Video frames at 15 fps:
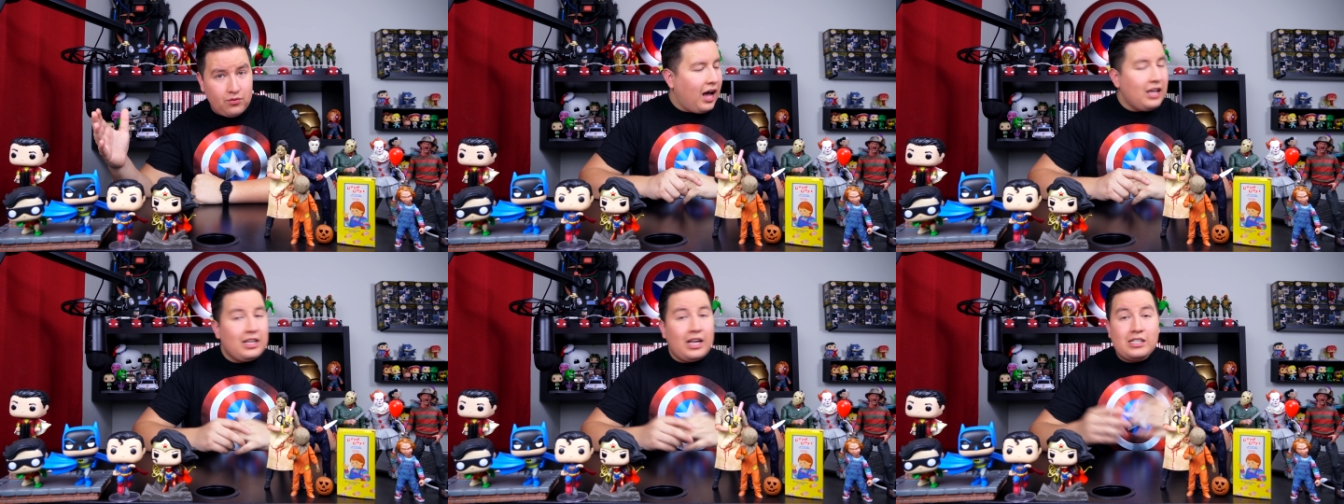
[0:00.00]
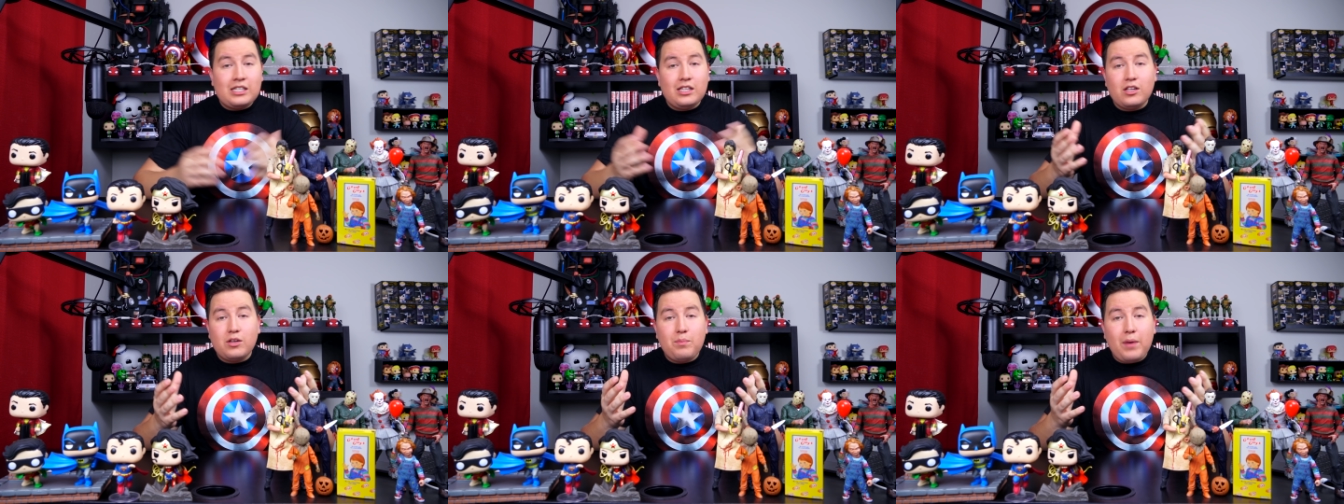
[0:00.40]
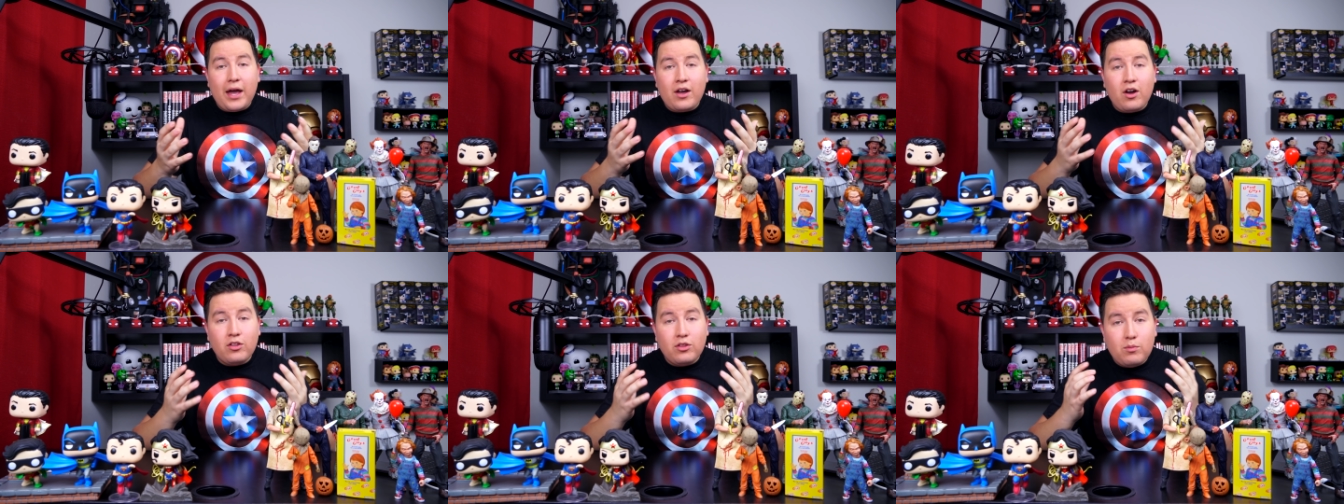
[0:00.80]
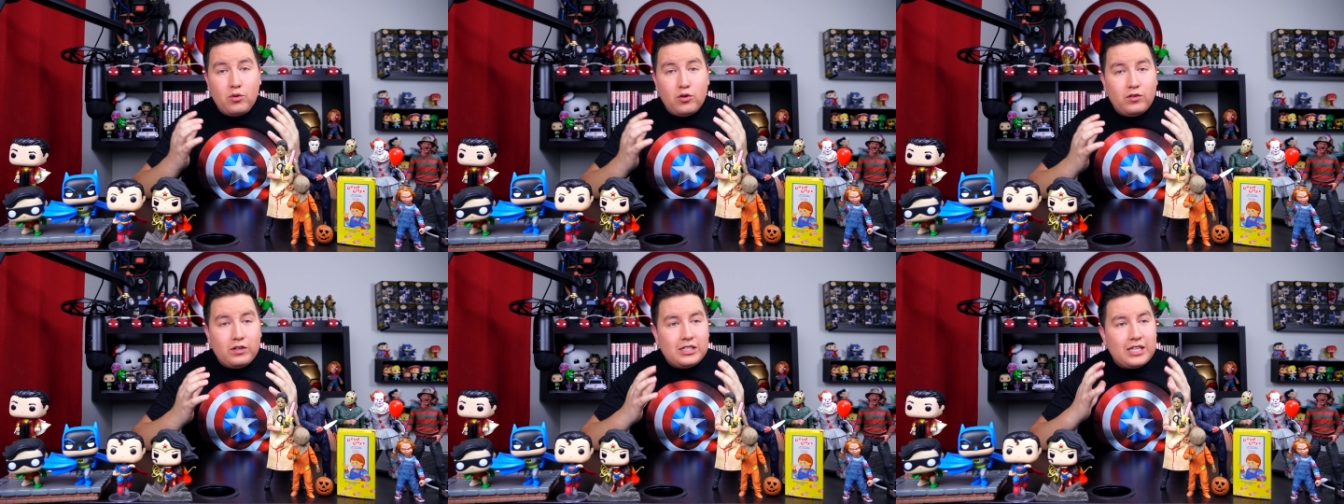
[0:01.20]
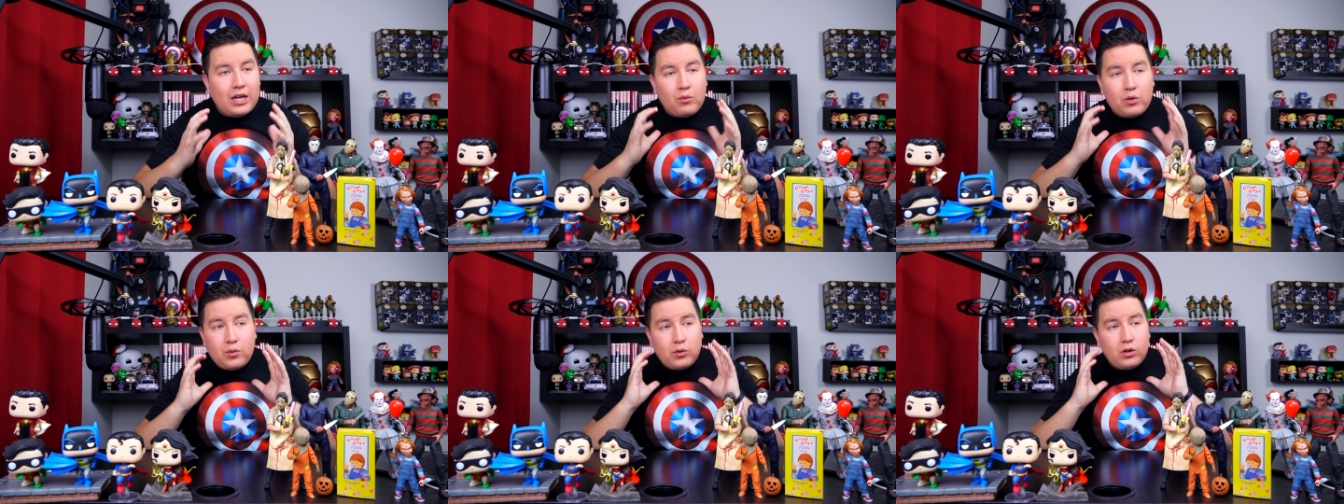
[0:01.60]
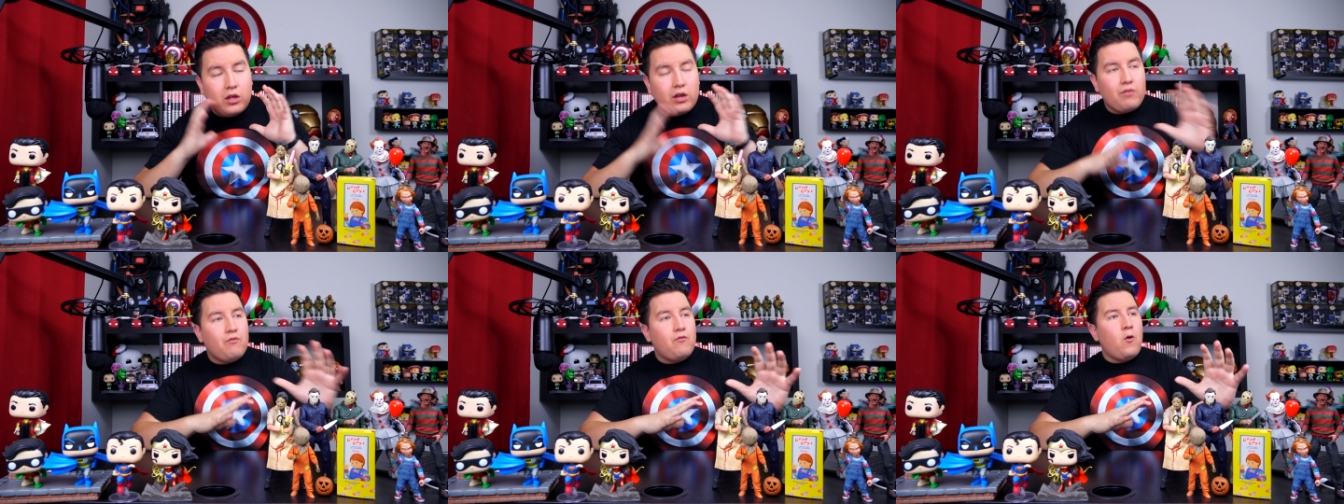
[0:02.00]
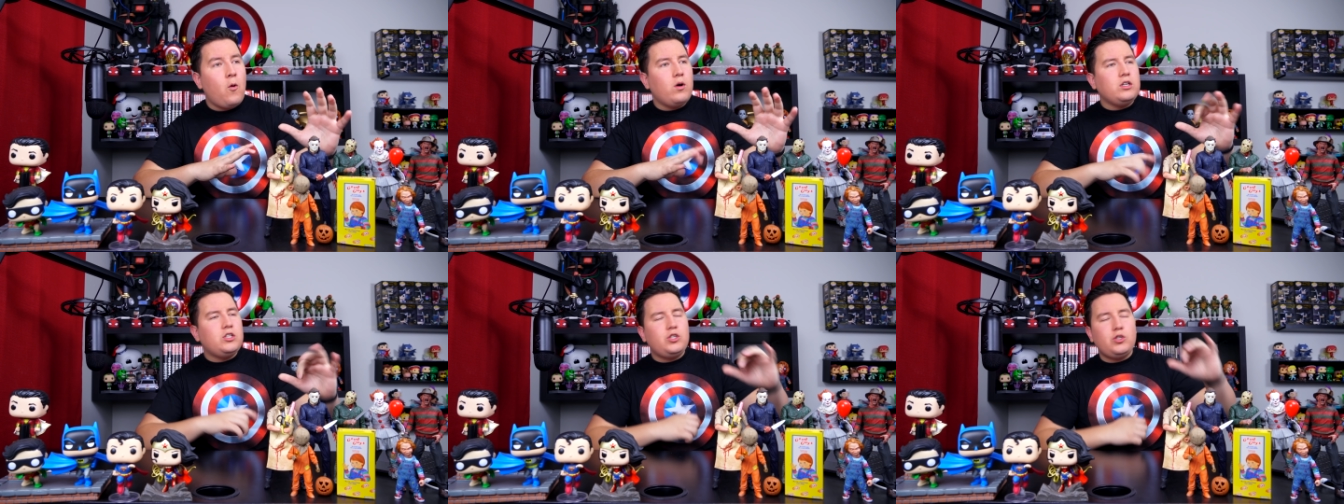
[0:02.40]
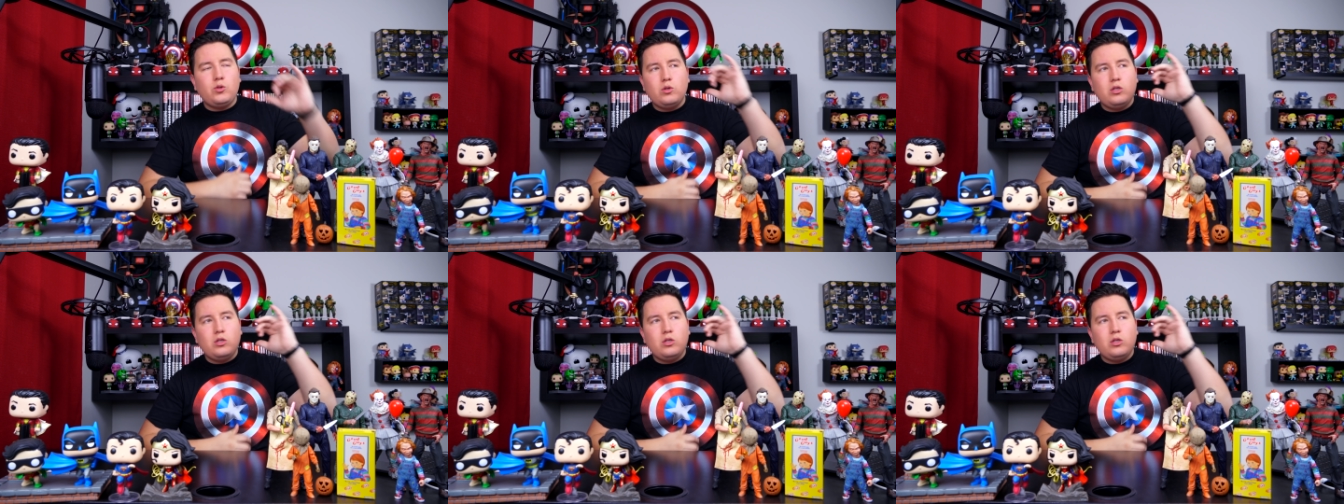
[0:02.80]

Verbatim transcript: I like to look back on the movies that we were looking forward to,